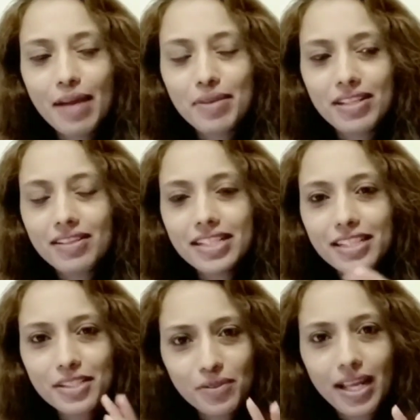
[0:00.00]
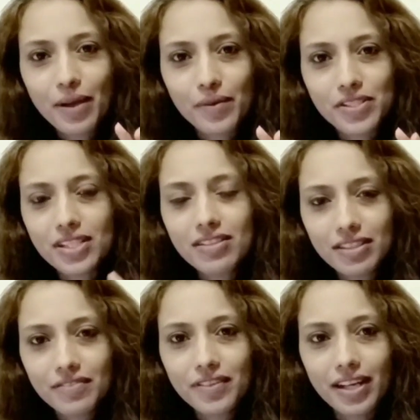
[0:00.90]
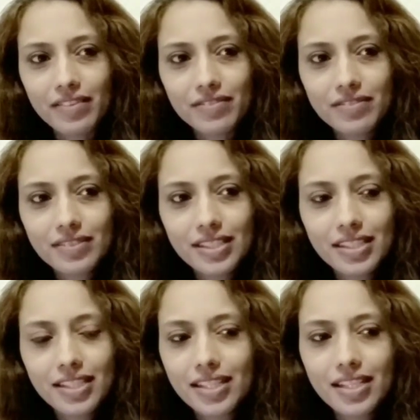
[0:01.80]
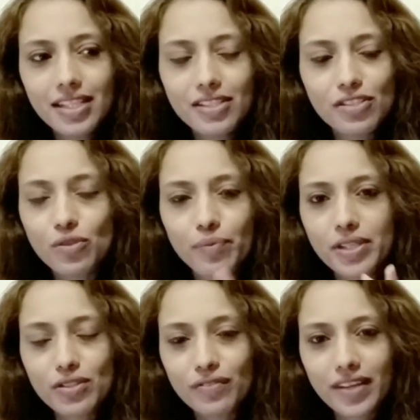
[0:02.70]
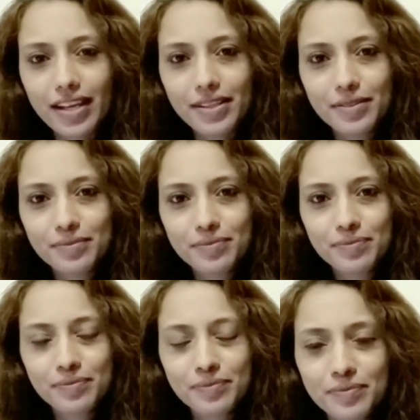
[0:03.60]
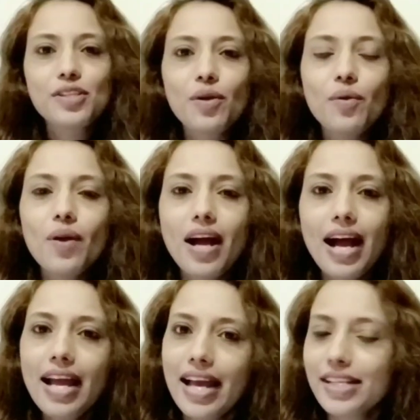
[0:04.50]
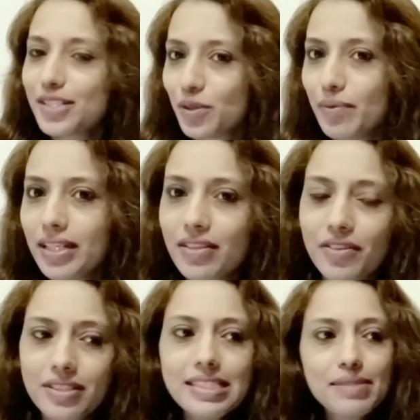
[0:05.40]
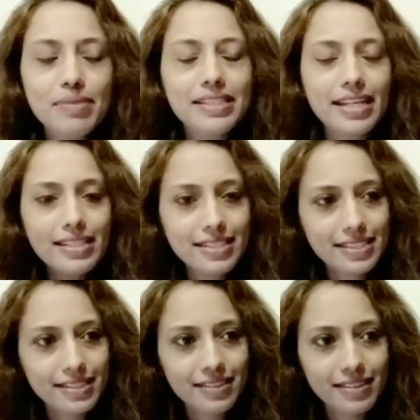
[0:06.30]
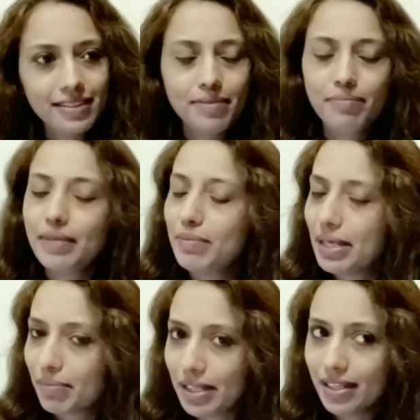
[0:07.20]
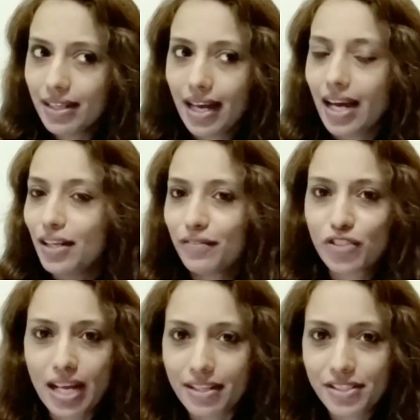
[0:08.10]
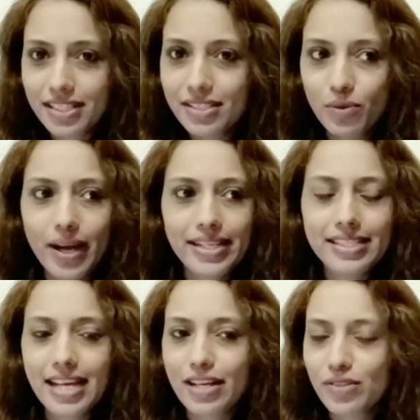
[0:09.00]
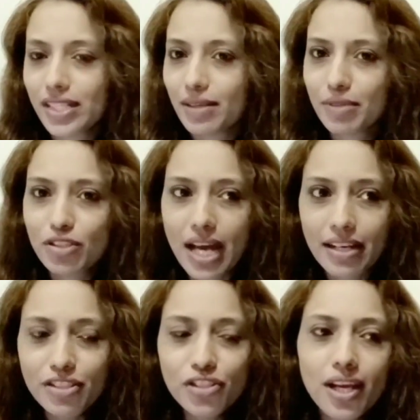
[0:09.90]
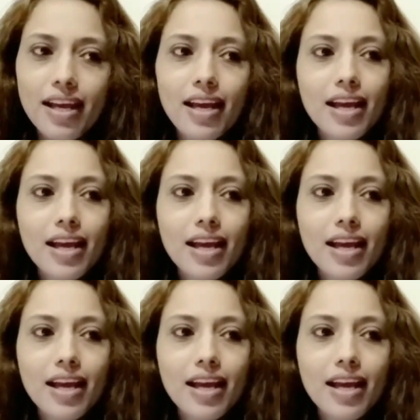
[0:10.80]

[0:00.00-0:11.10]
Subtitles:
I mean, learning a new language at 35 is no piece of cake. So I had so many hurdles, but yes, me being me, I love challenges, so I decided to take up the challenge.